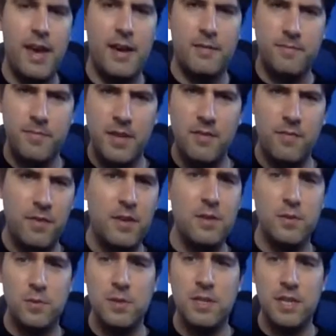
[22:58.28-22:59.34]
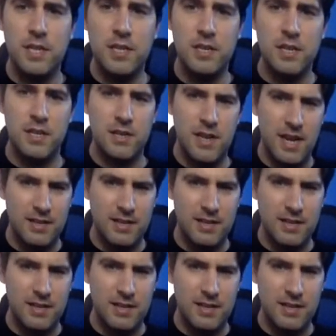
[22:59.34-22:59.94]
Yeah, it feels really good.